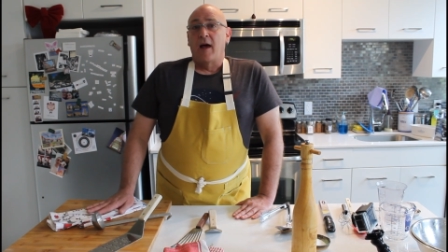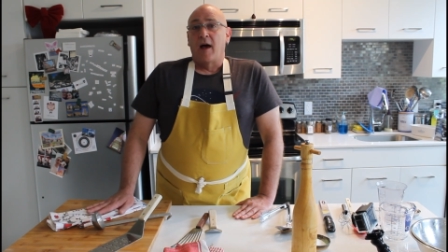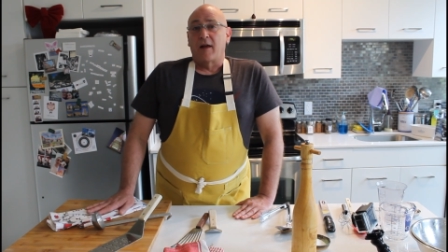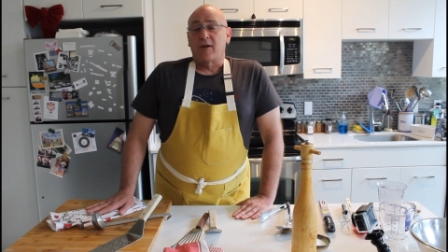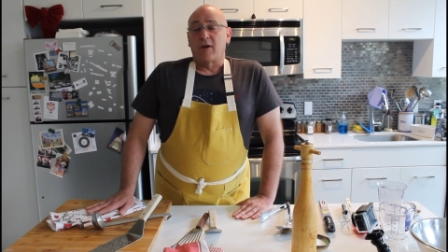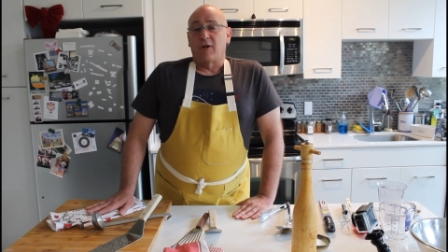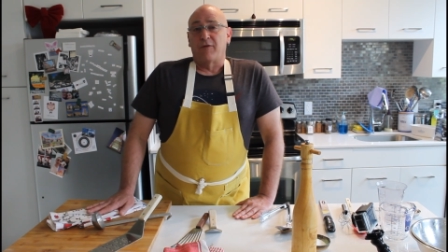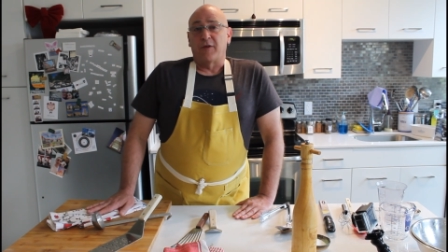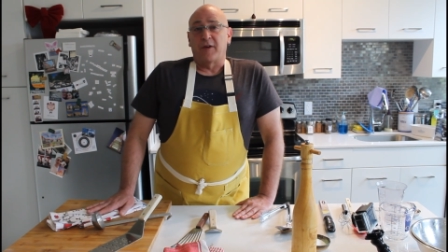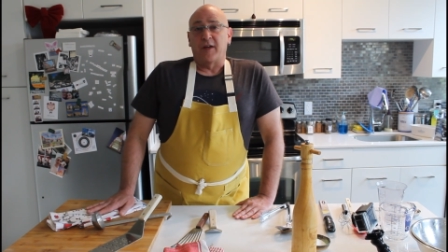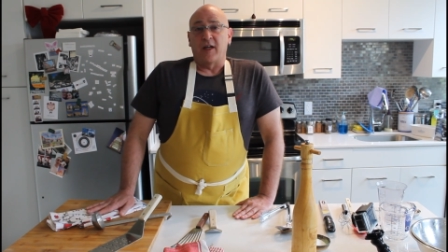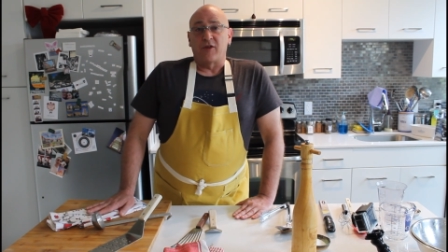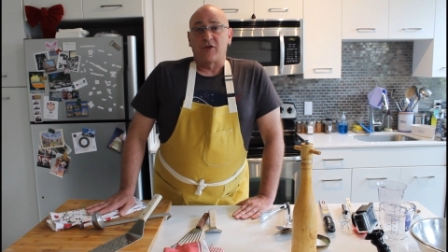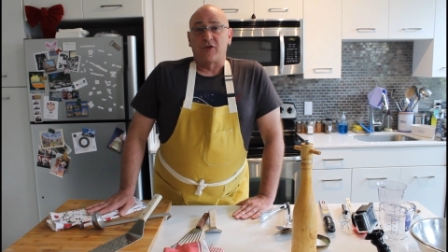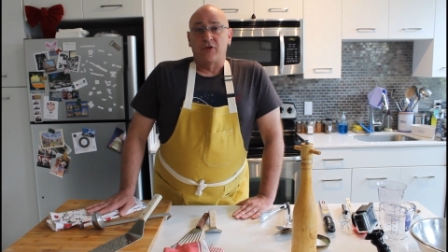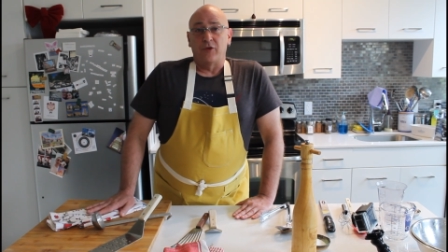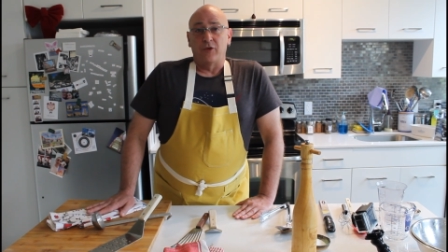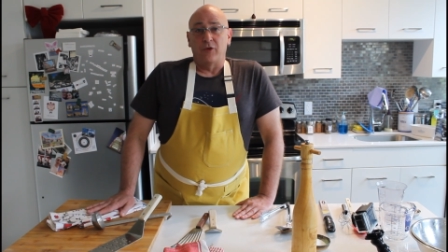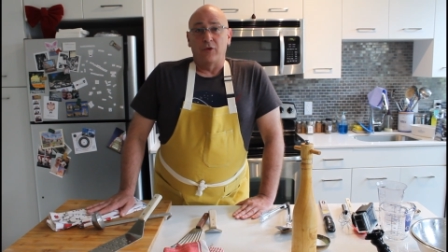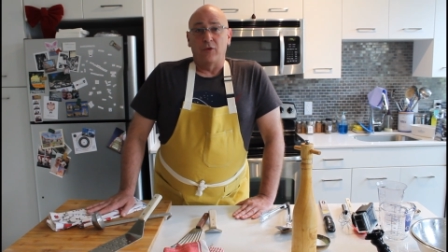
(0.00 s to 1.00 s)
Don't forget
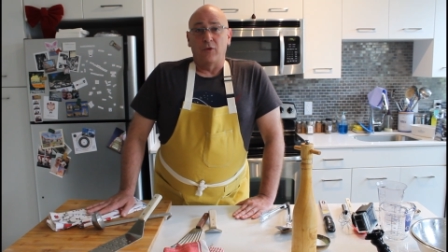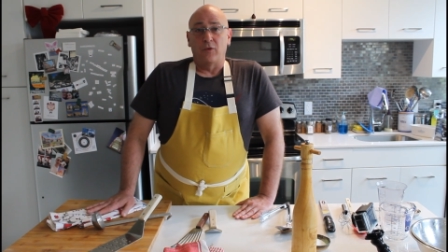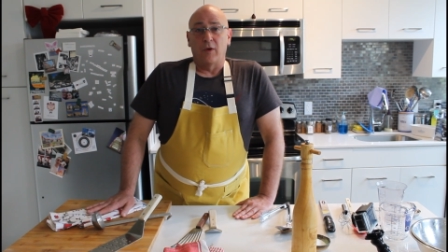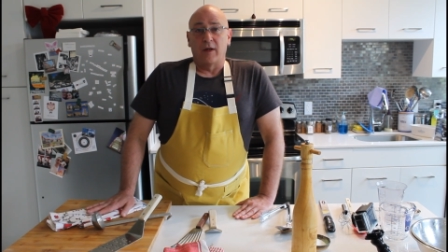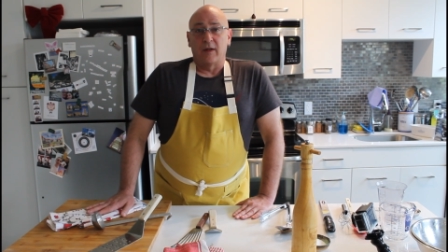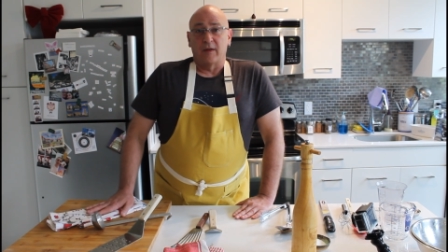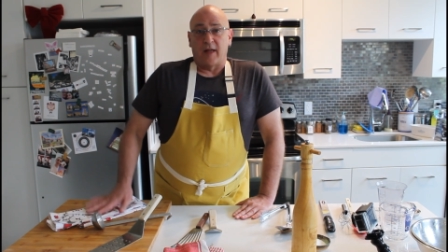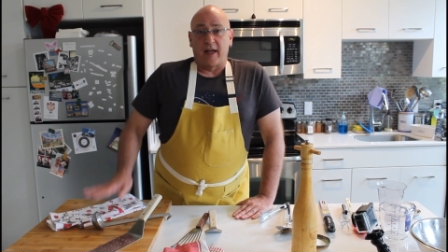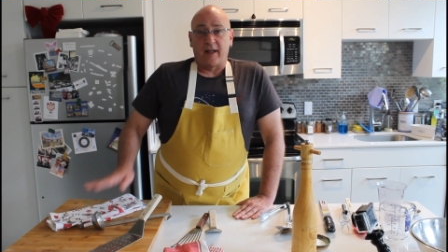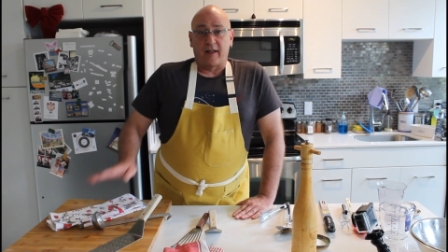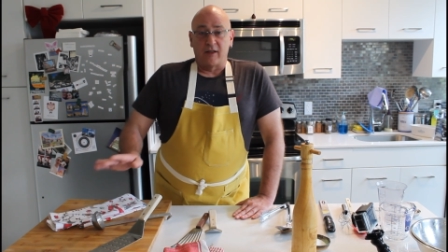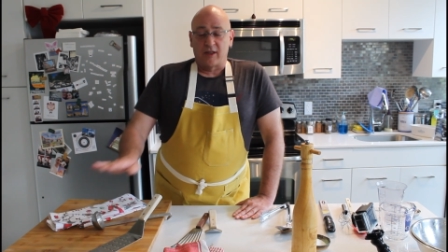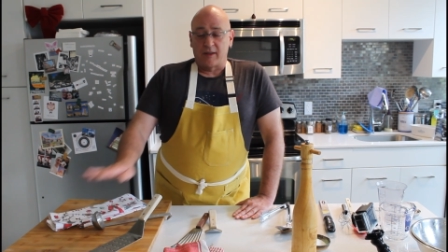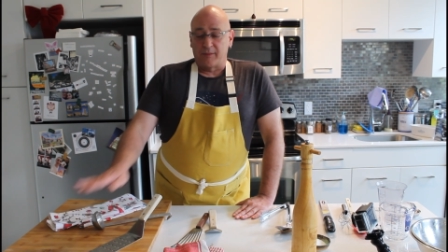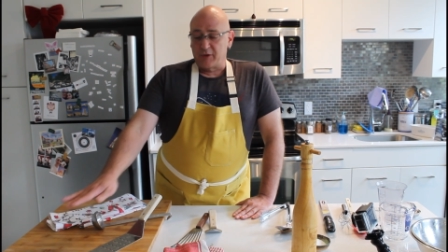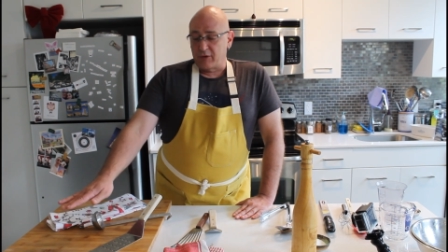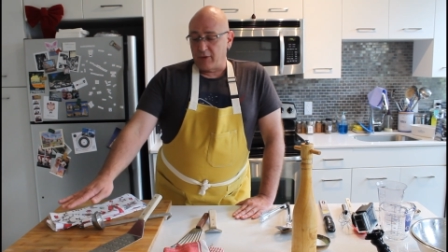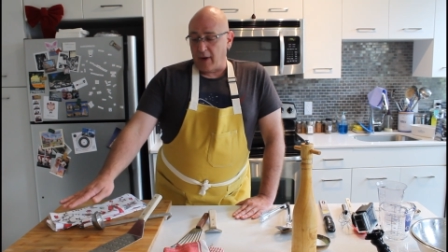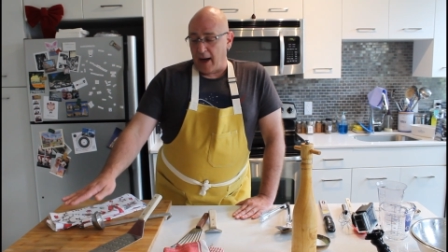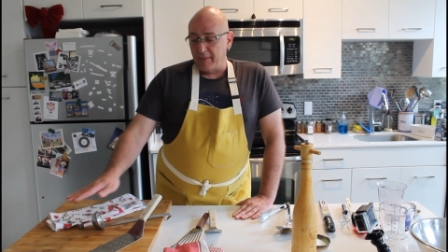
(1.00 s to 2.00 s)
to like and
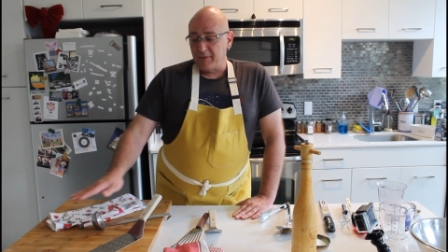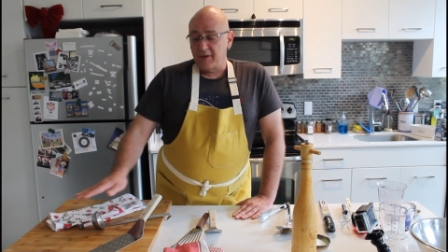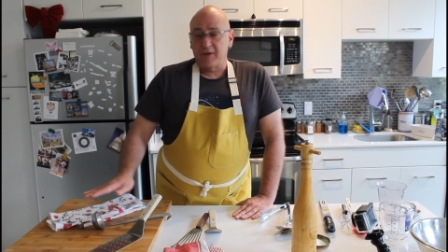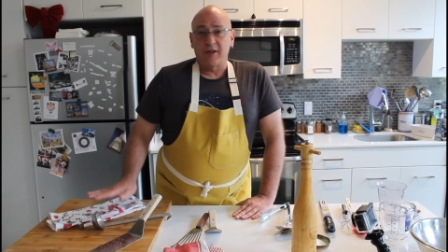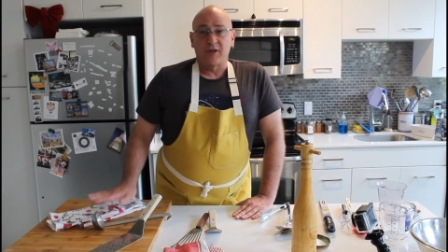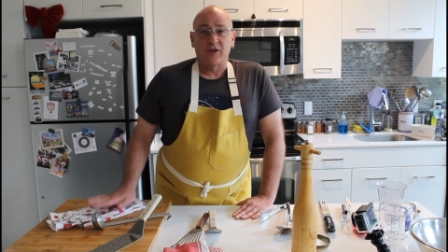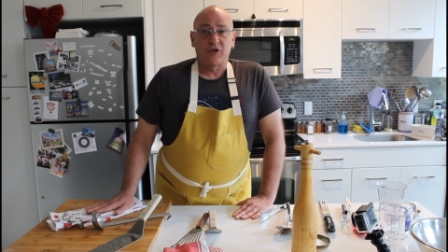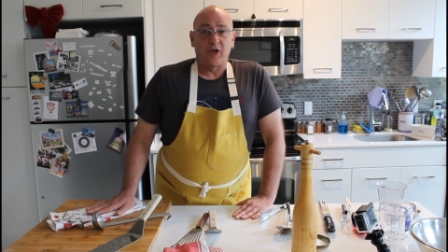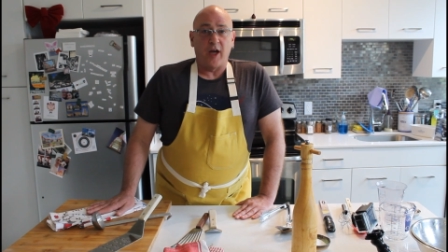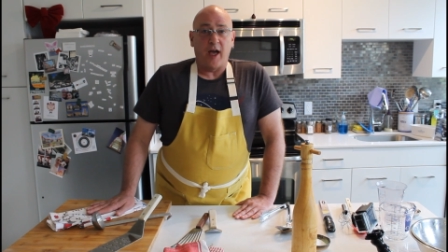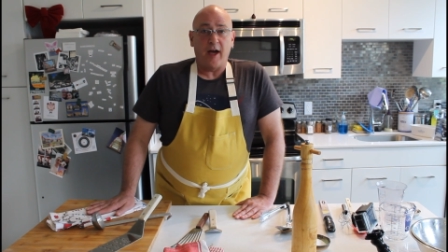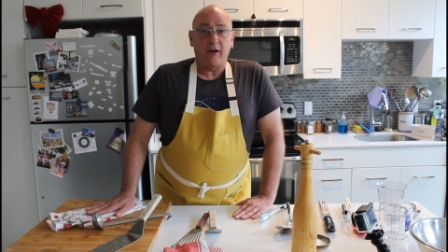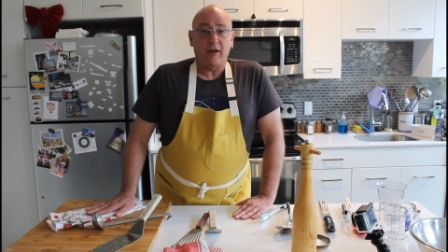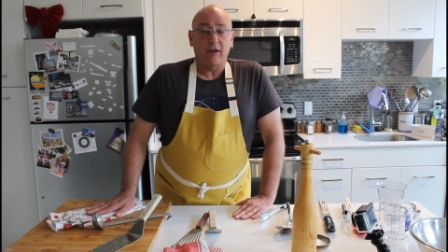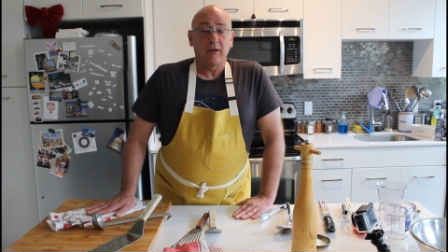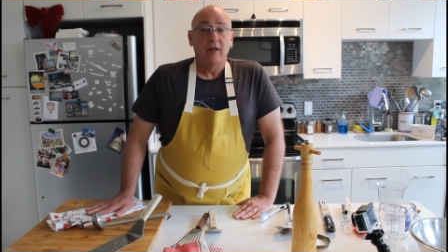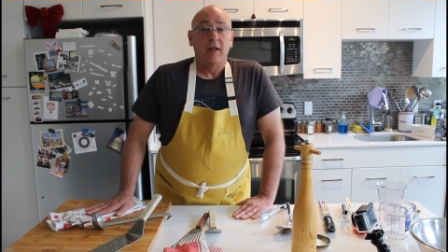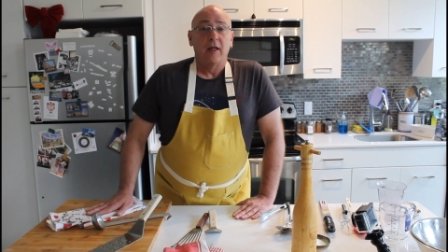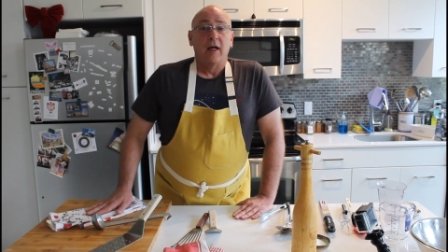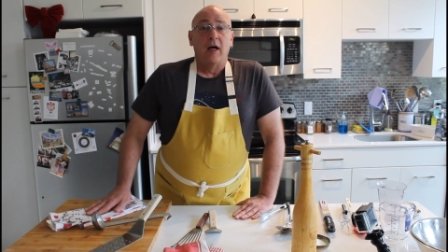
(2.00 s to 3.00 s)
subscribe to this
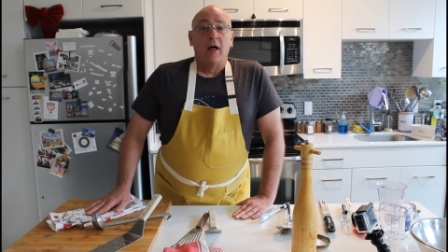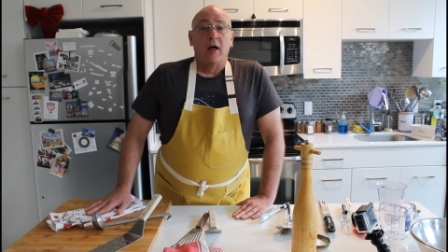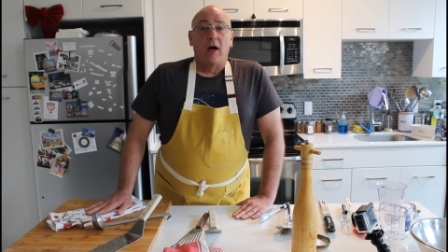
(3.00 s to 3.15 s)
channel.